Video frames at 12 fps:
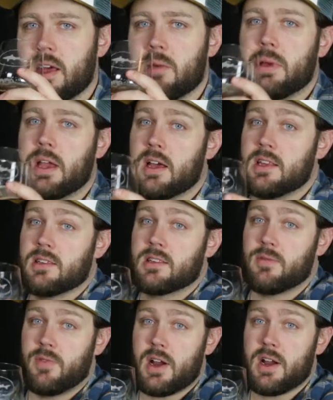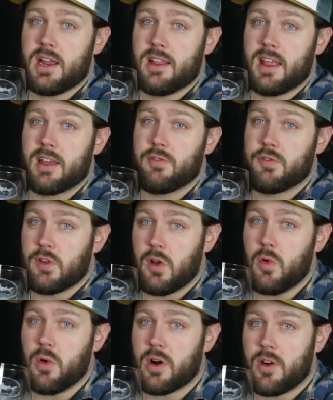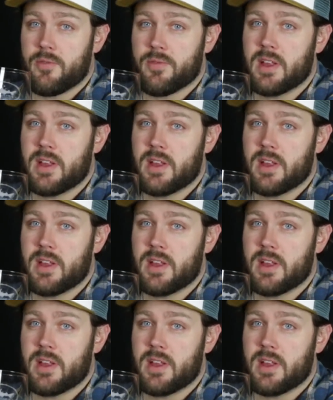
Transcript: because it's very like floral.